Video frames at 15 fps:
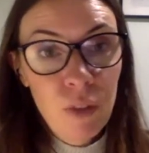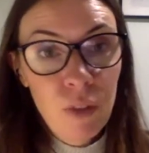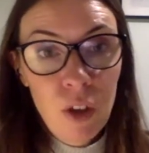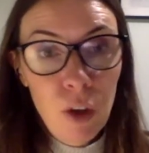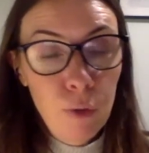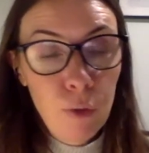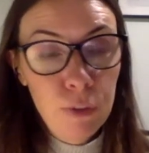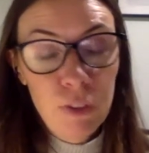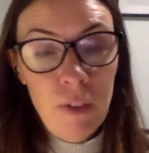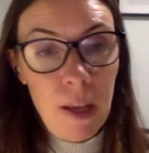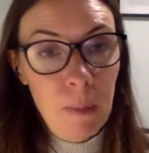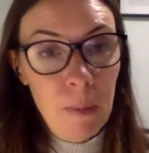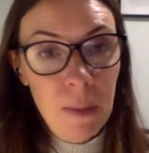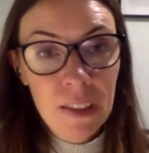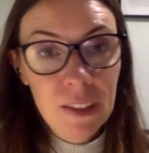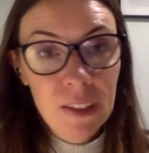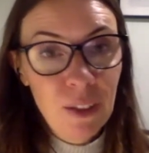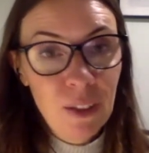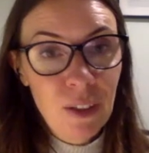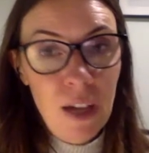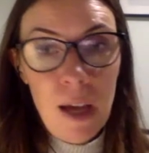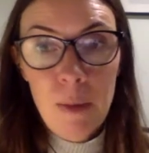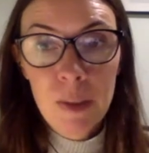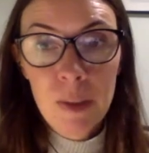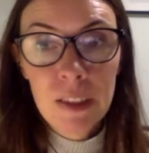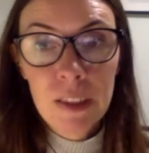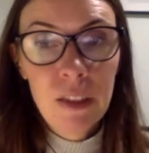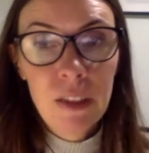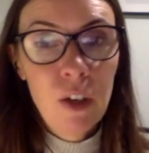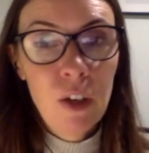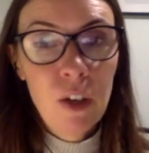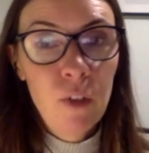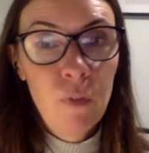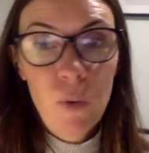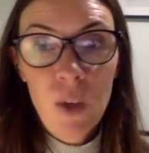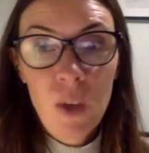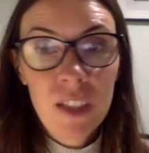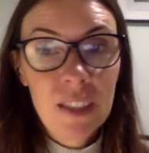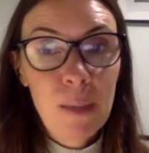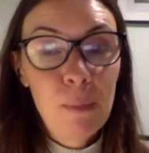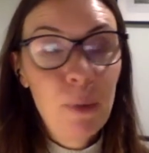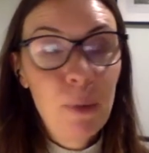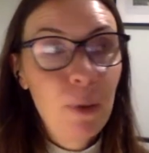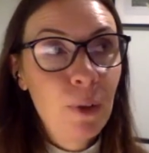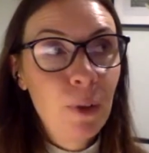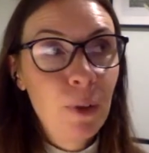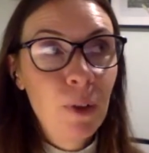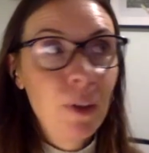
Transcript: of developing certain habits you know for example